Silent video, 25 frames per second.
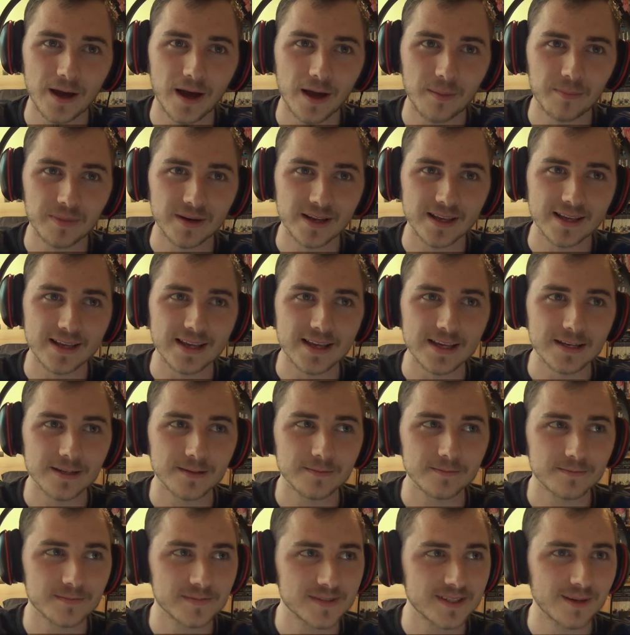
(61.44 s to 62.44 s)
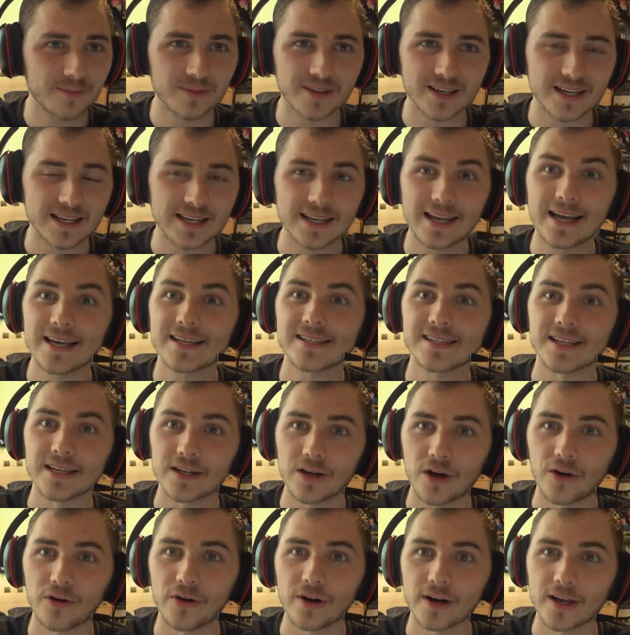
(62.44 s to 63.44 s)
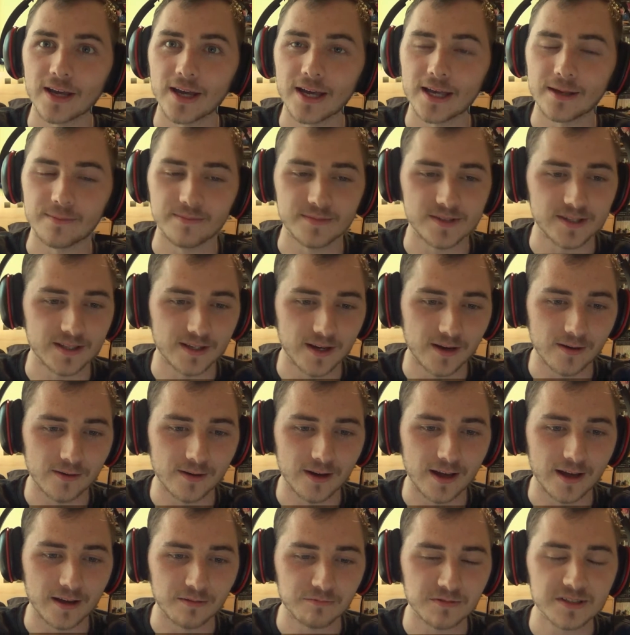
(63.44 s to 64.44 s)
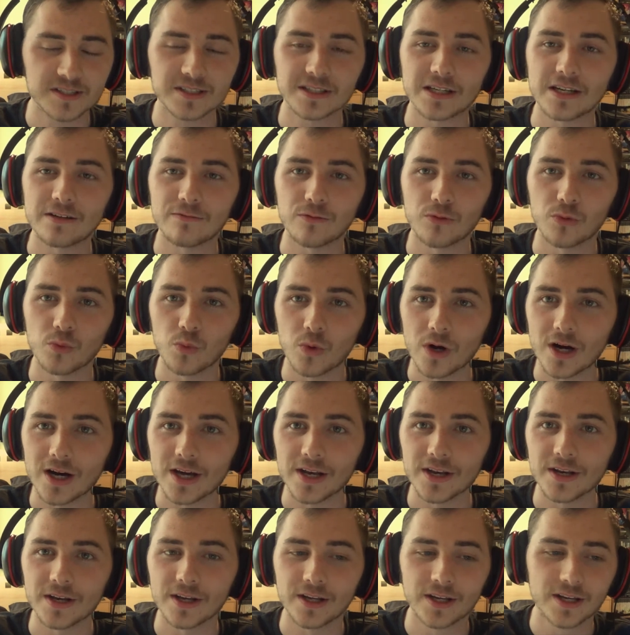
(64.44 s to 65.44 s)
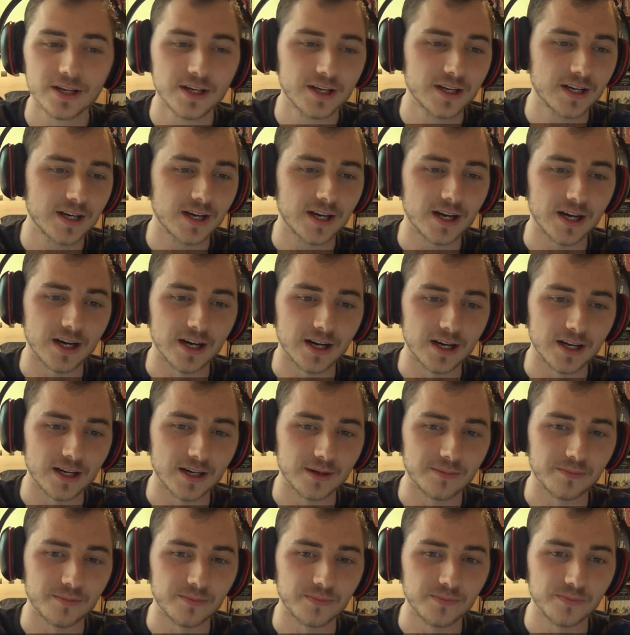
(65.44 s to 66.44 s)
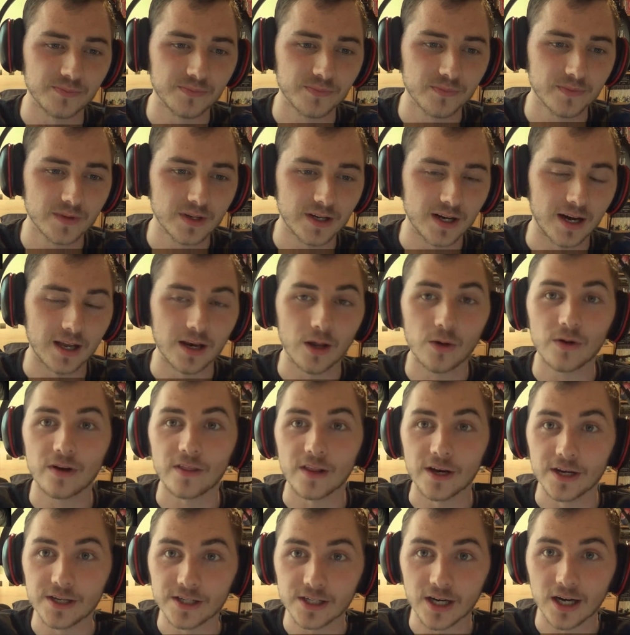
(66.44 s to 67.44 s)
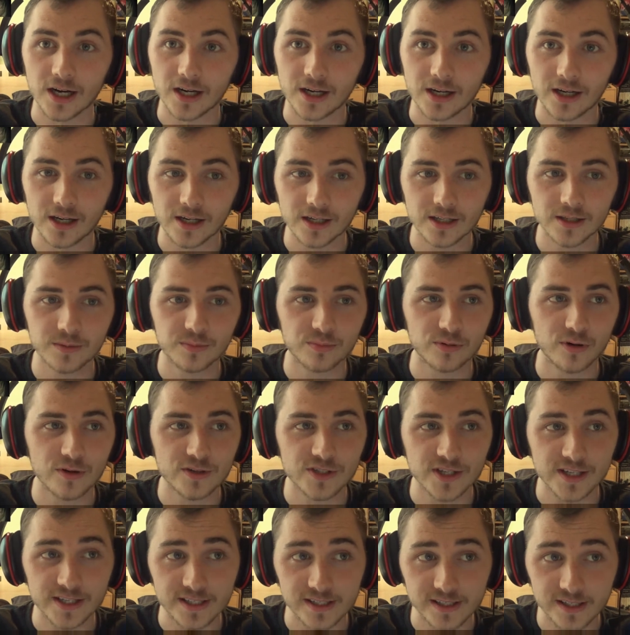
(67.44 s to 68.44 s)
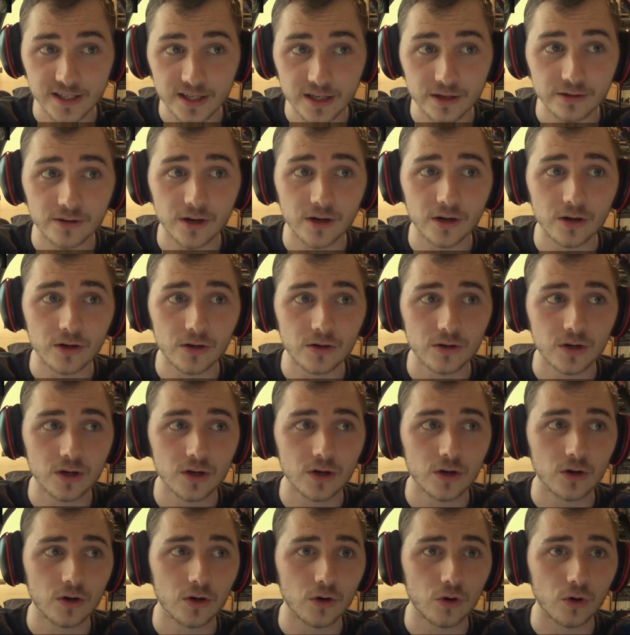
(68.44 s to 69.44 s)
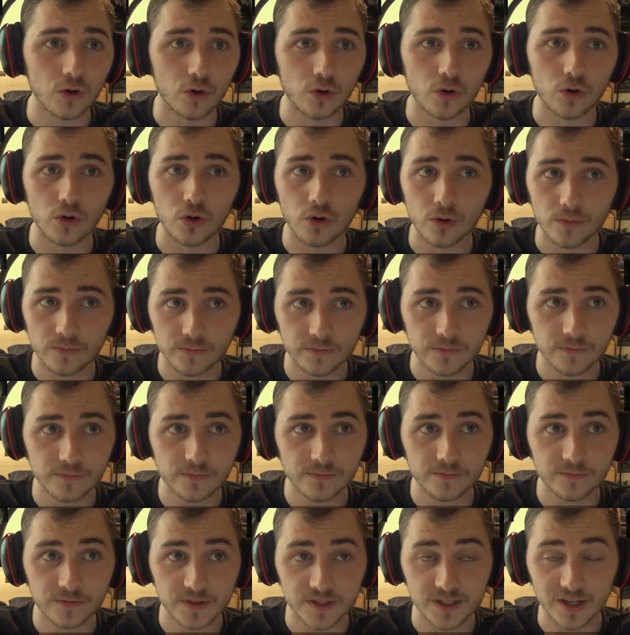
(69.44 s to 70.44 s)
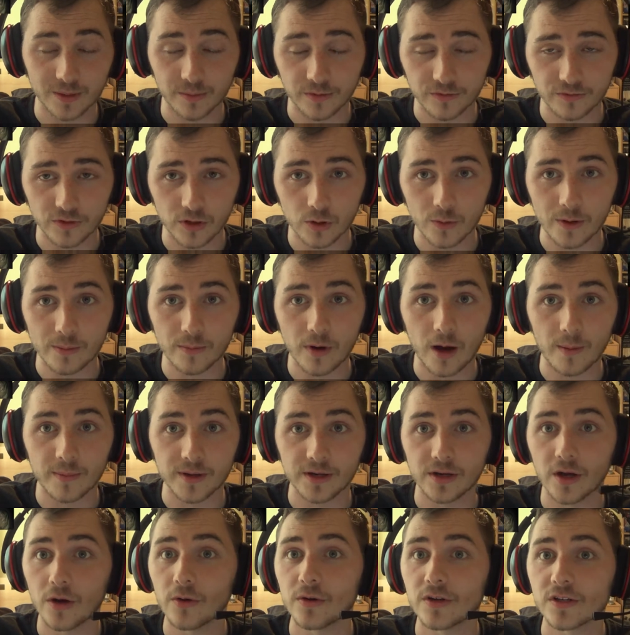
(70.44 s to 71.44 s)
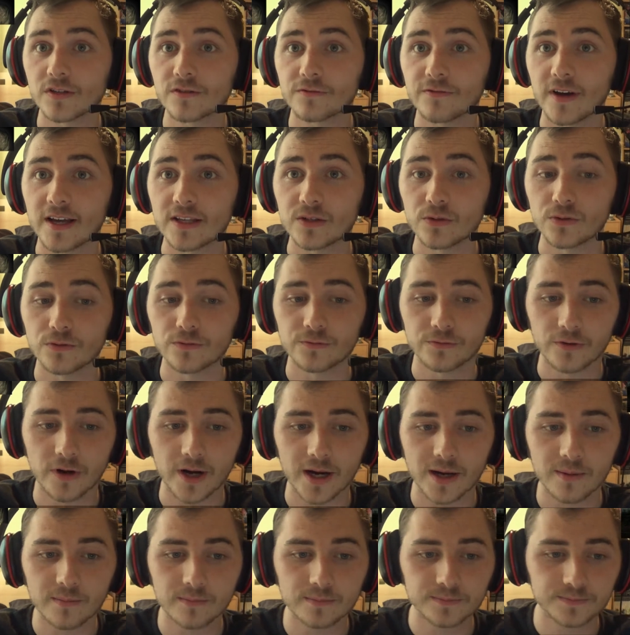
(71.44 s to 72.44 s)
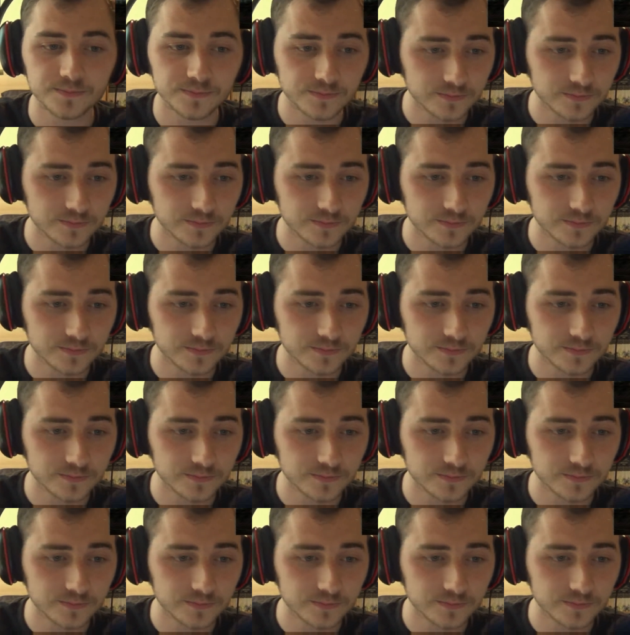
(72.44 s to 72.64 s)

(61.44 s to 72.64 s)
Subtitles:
I played some of the classic horror games, you know, like Resident Evil 1, Alone in the Dark, Project Zero, or for some of you it might be known as Fatal Frame.